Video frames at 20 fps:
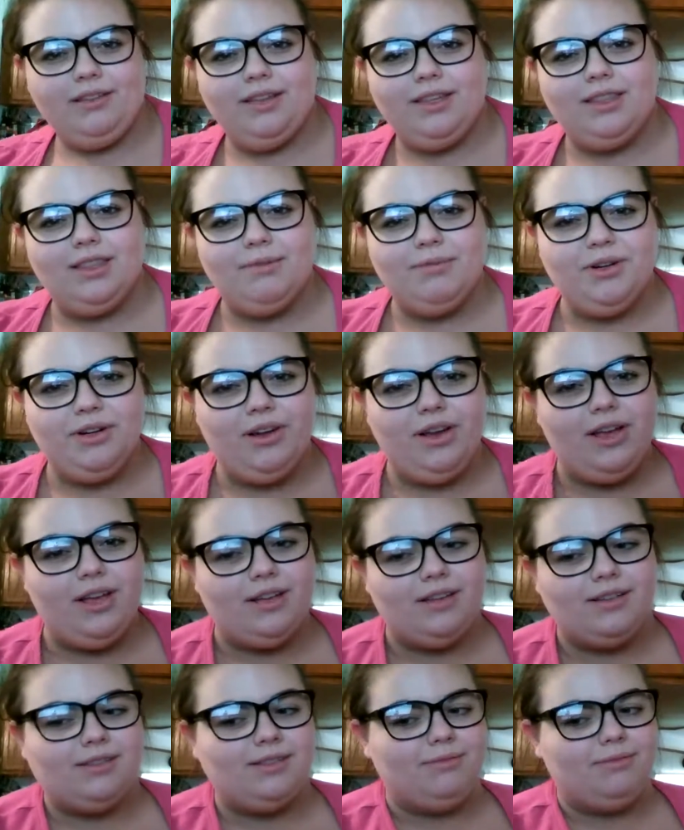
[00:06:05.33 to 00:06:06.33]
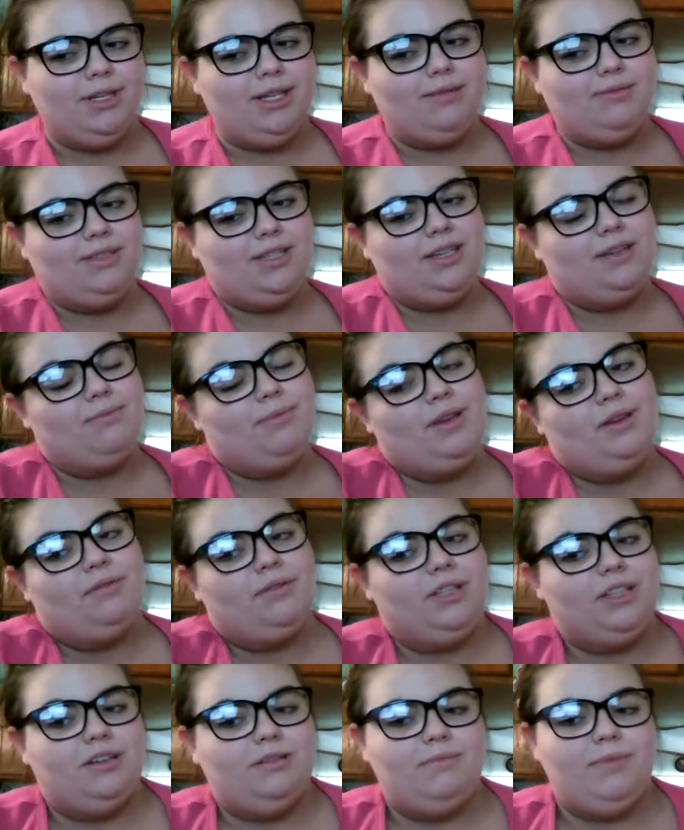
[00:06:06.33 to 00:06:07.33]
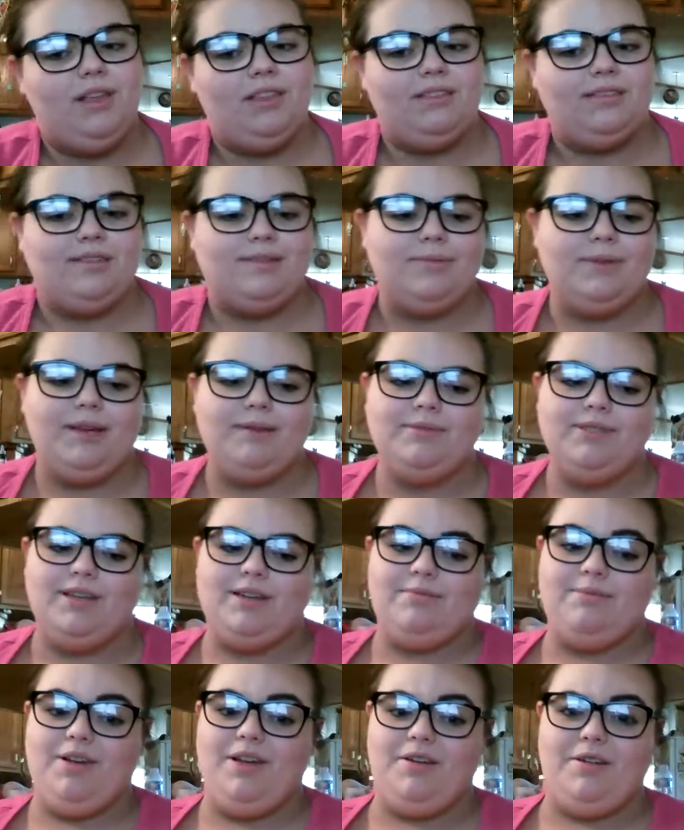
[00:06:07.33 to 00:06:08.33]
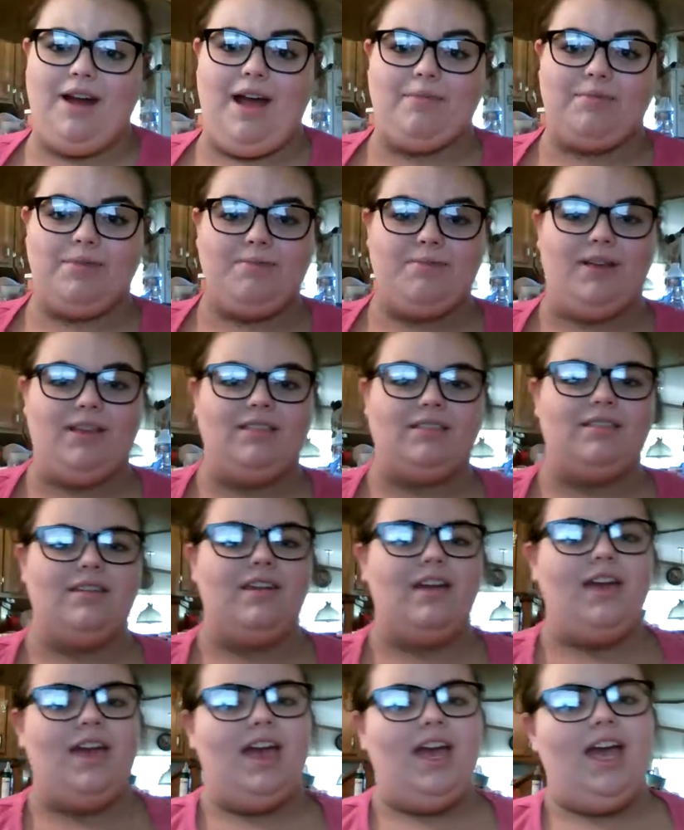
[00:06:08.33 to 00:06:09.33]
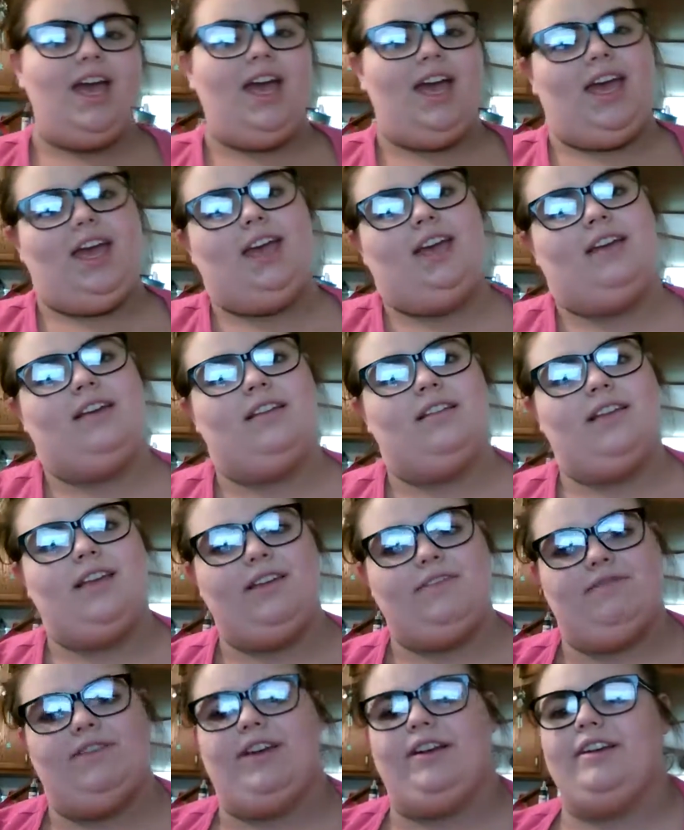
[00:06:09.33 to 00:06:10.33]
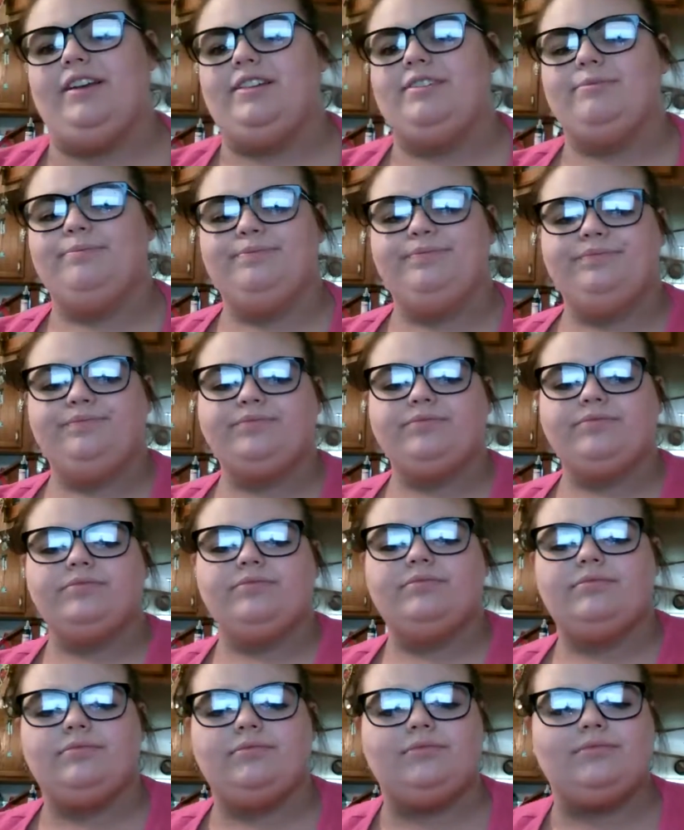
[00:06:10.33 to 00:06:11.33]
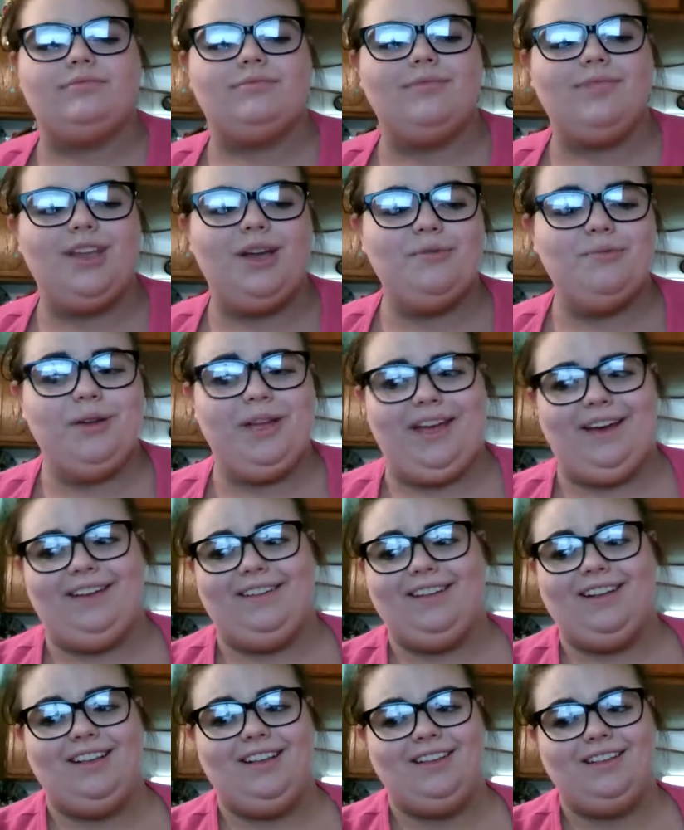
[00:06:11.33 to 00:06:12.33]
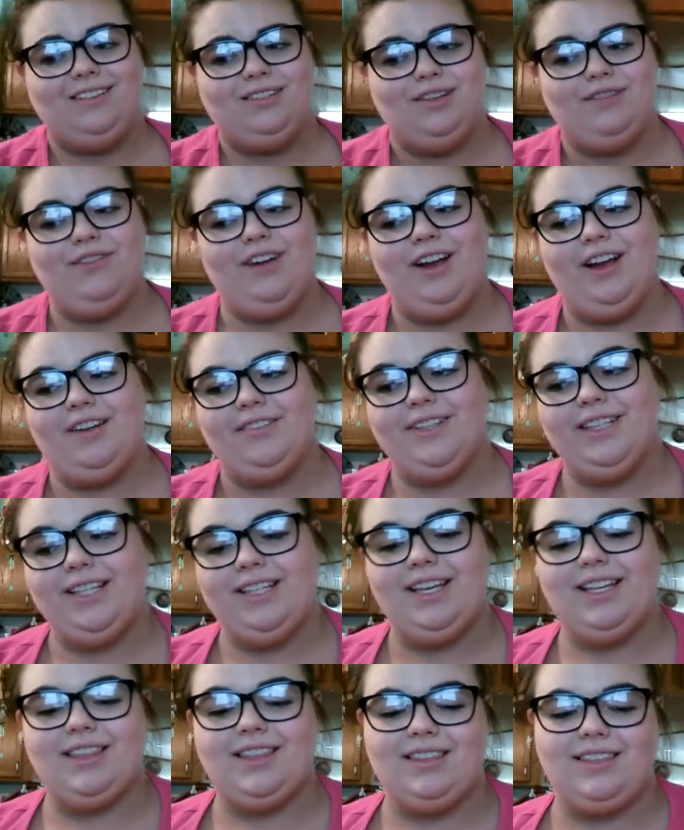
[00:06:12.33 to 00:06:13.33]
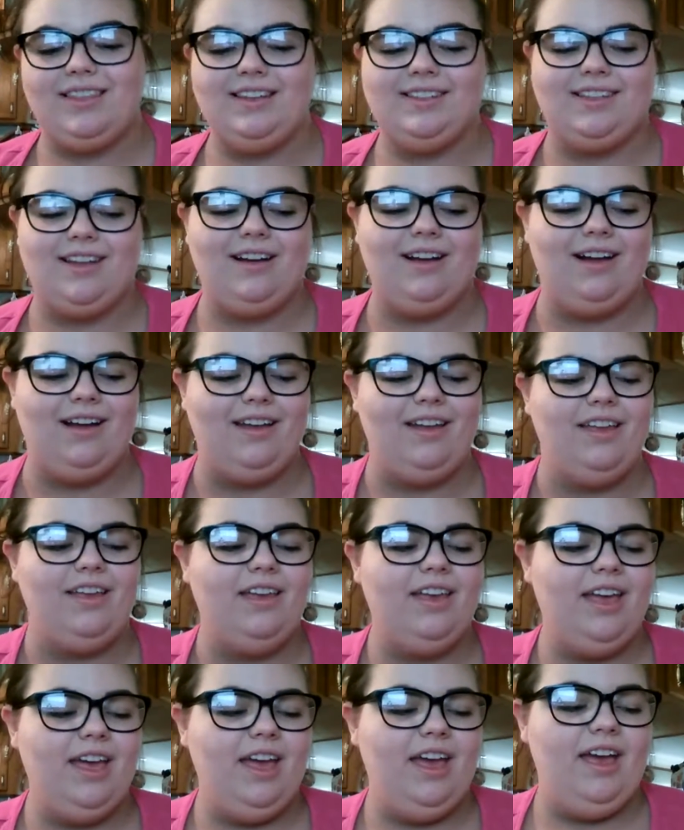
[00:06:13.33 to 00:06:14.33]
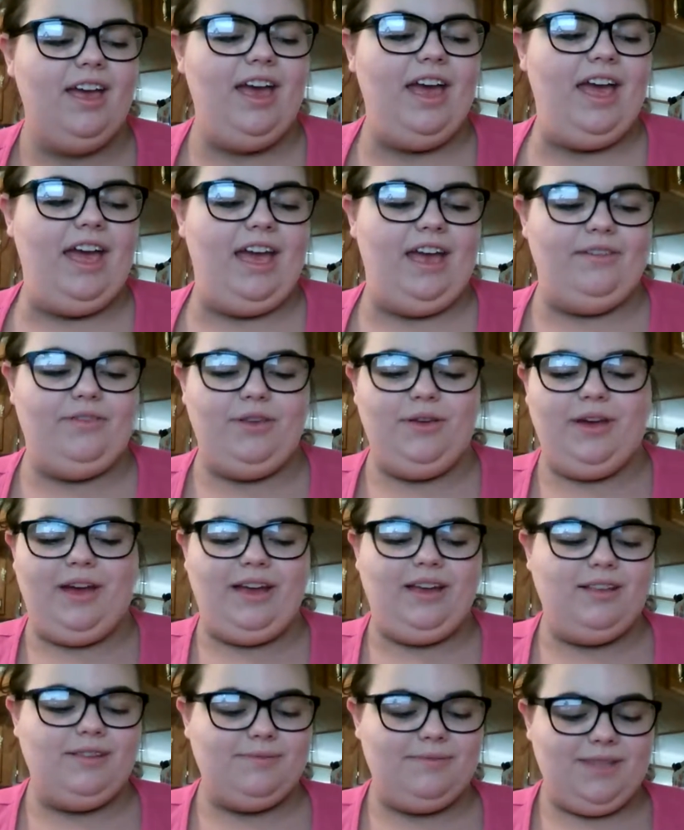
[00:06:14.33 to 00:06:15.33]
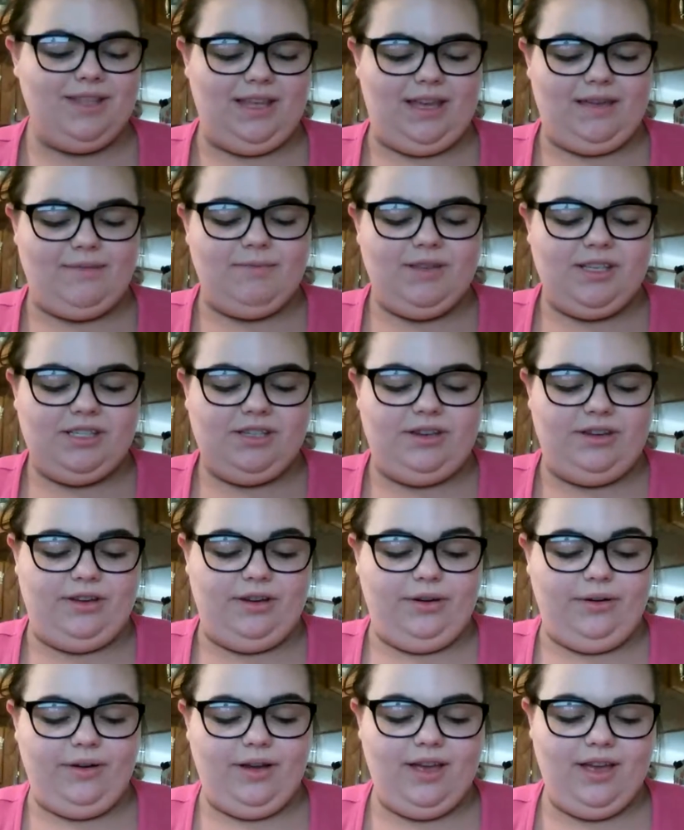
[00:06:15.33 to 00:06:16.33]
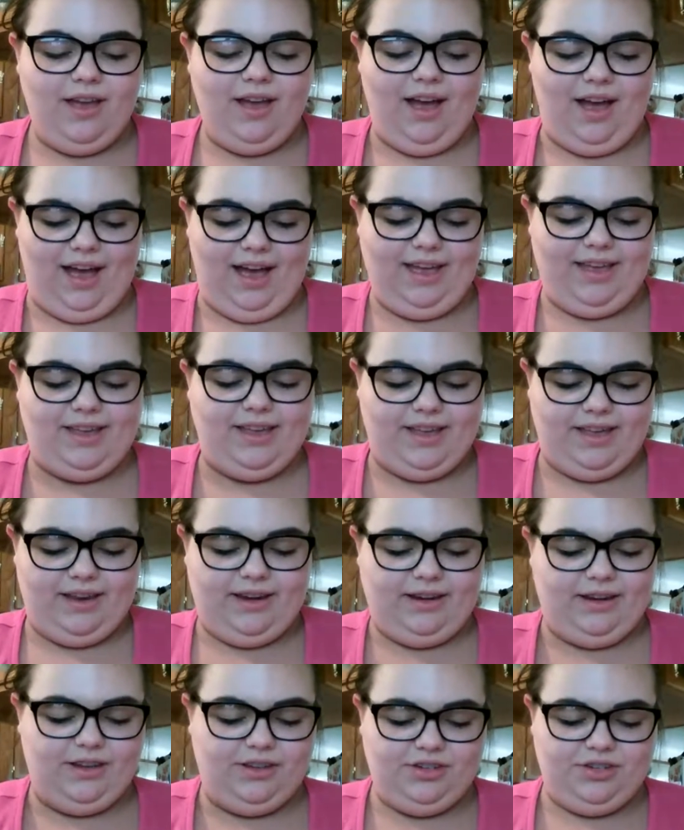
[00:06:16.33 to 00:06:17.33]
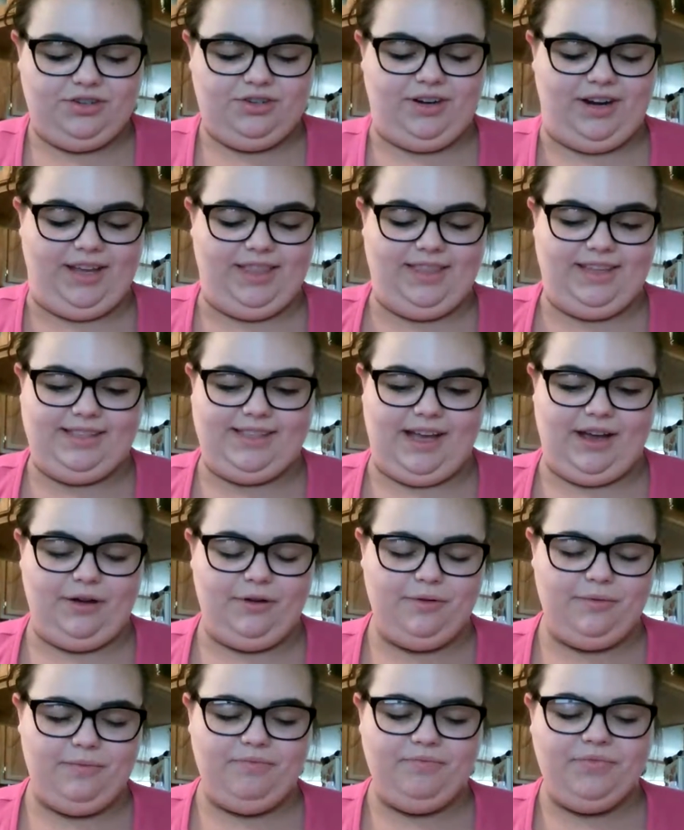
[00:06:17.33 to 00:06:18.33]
like them or not, because sometimes they could be a really good month, sometimes it could be a crappy month, and it varies. But yeah, so far I really like the things I got. If you guys would like me to, I can try these out